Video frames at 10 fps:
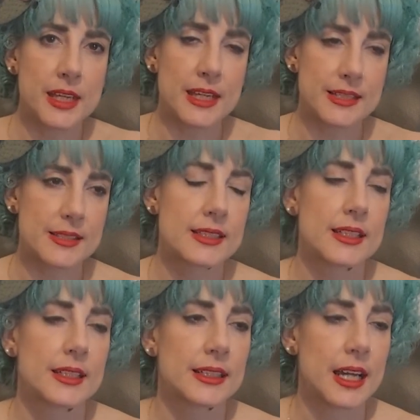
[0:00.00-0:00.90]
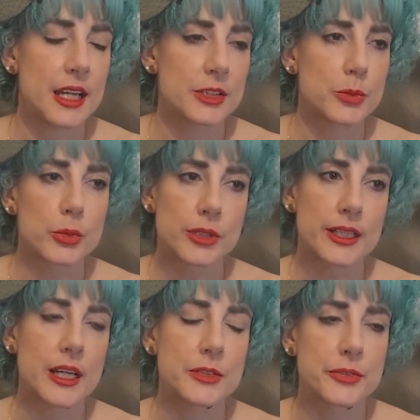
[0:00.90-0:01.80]
that kind of
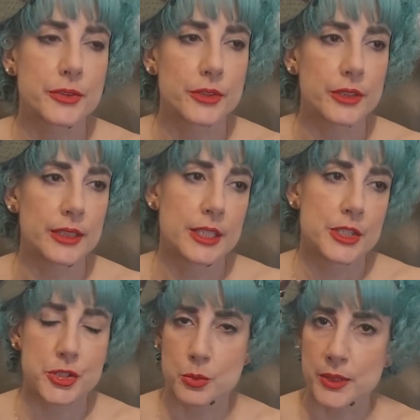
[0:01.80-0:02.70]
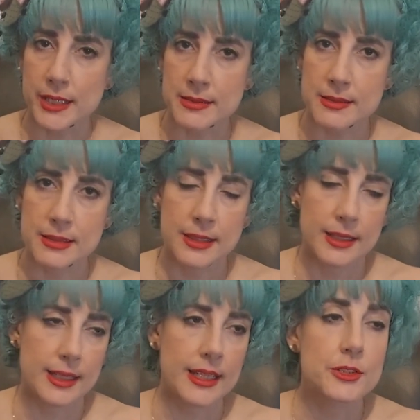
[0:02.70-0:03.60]
workout for 2 weeks.
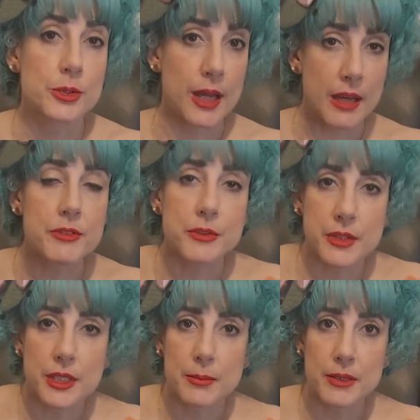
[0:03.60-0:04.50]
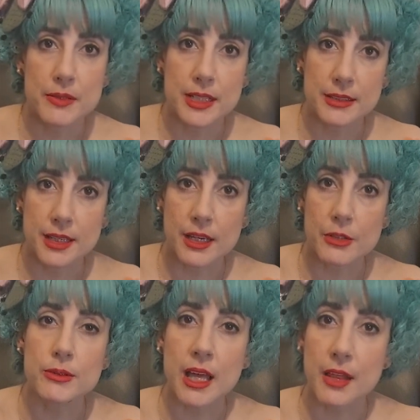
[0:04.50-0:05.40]
And you have to think about that. Are
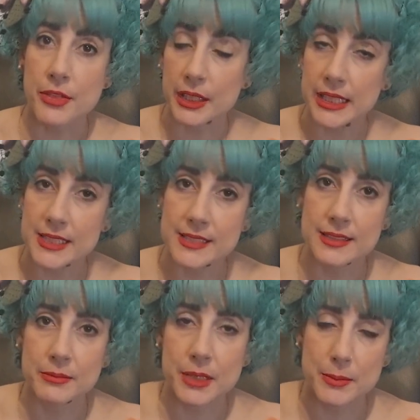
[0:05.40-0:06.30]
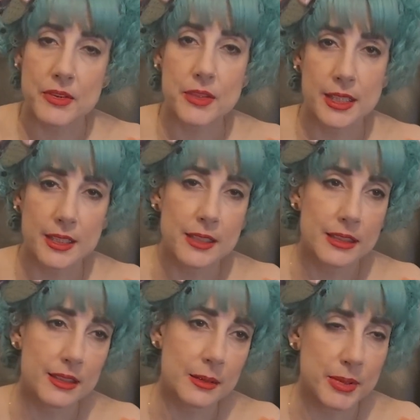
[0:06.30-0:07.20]
you an athlete? Maybe
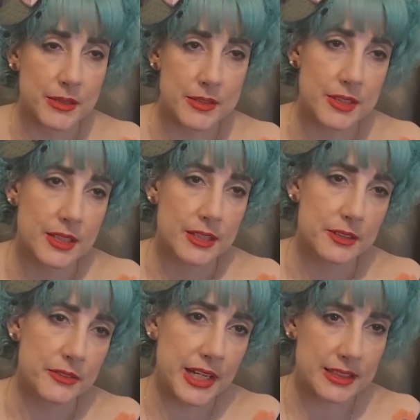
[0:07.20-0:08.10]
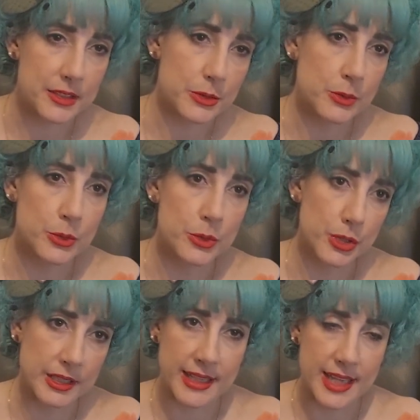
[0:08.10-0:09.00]
thinking about the fact that you
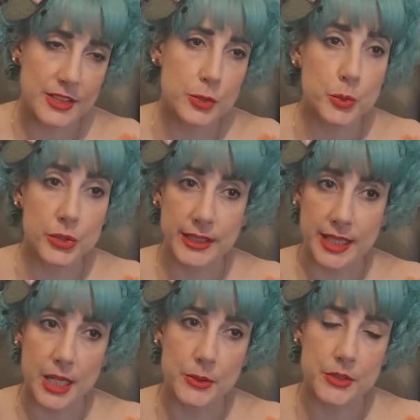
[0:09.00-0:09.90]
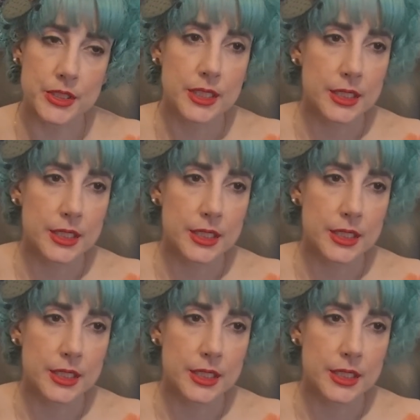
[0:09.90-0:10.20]
can't work out